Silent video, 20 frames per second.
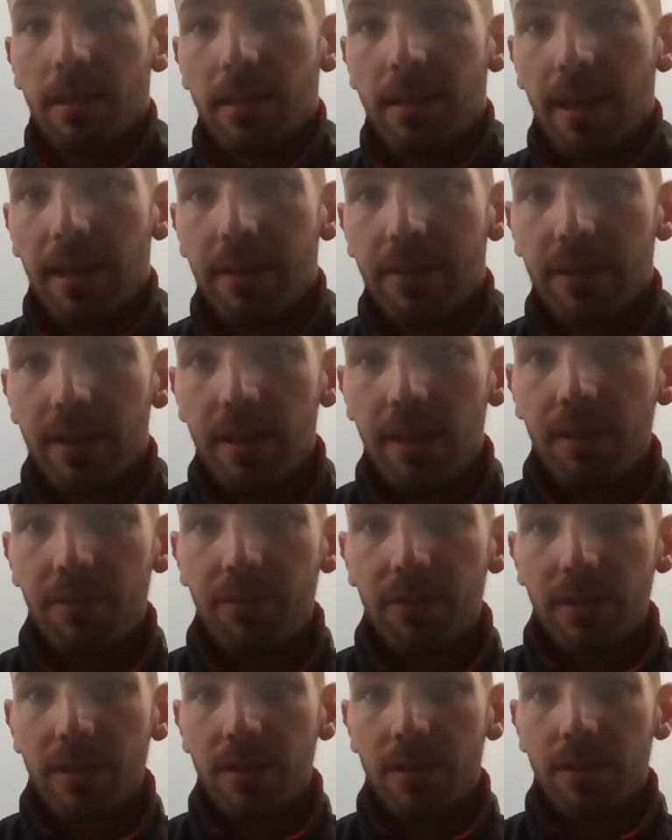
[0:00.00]
Then there are
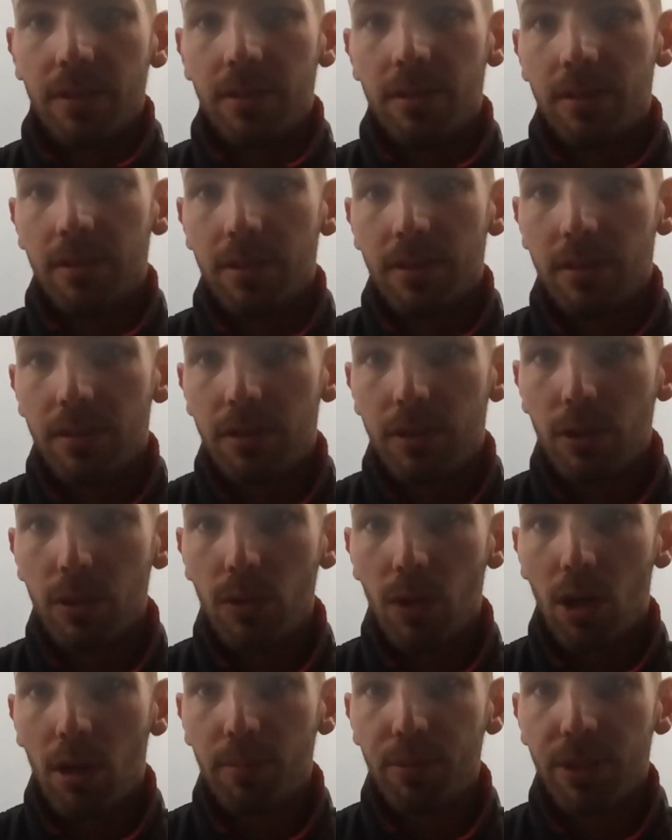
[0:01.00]
even
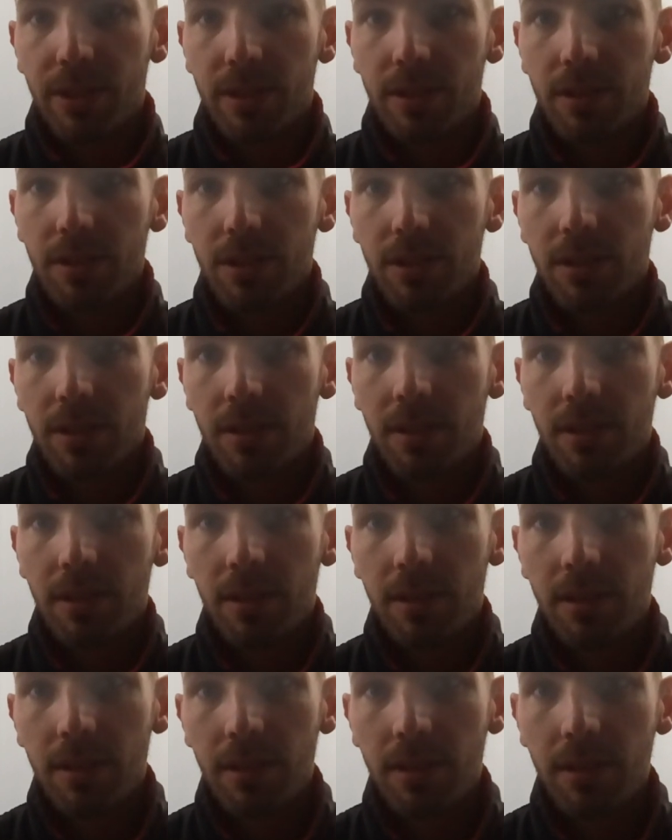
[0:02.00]
two options.
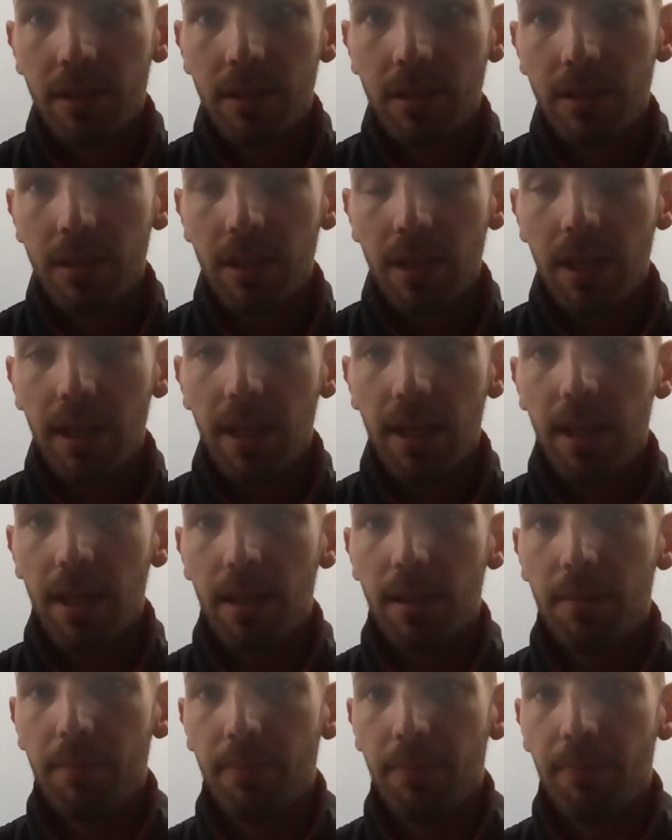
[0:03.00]

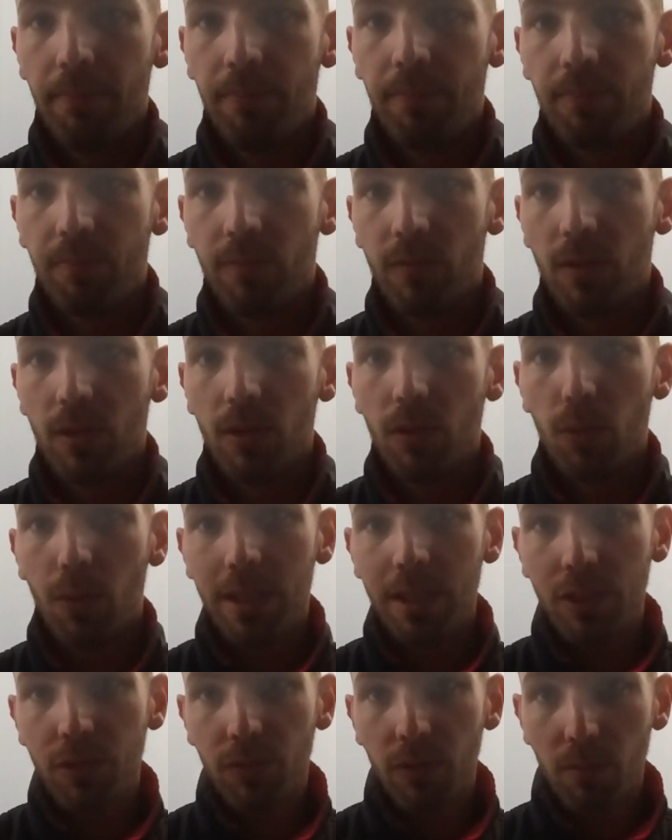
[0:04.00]
The
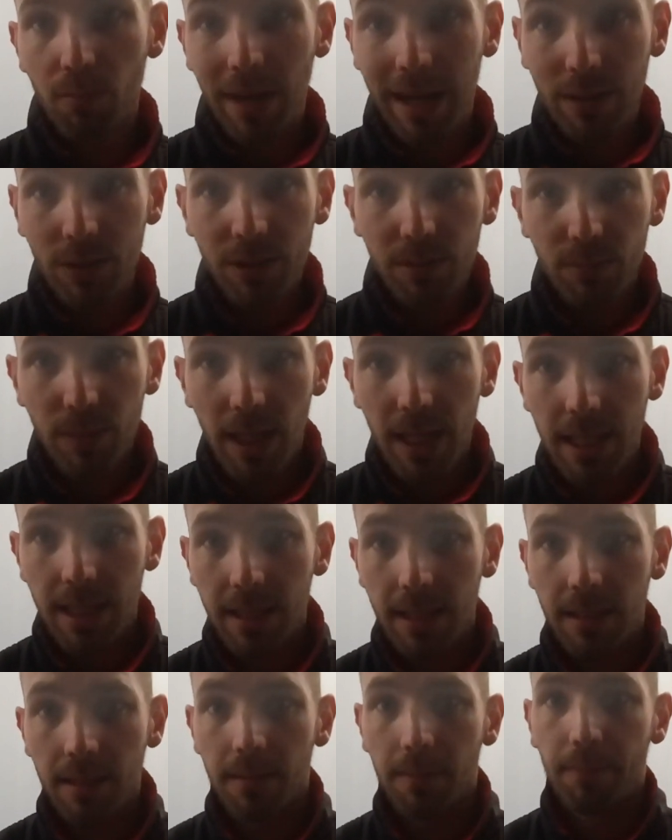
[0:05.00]
one is for mountain
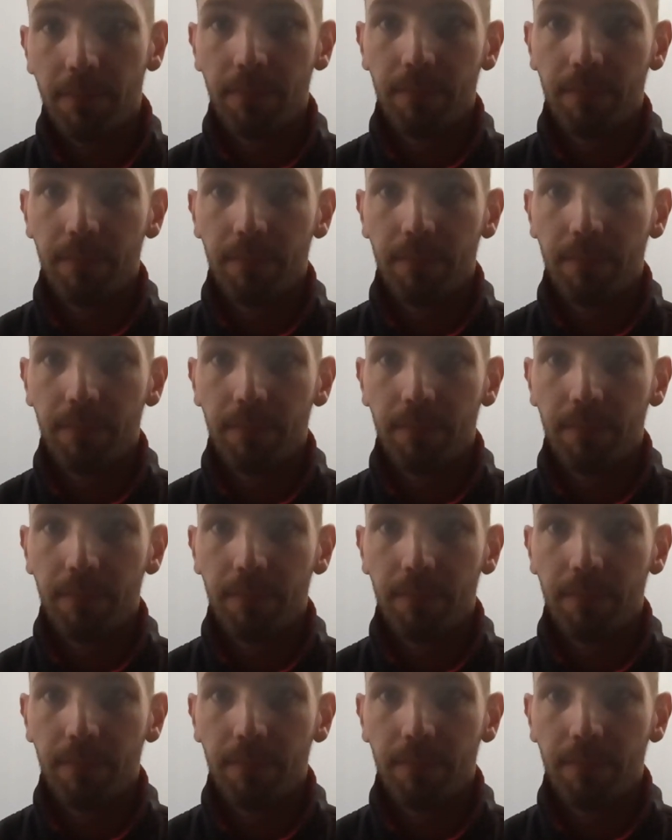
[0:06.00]
biking,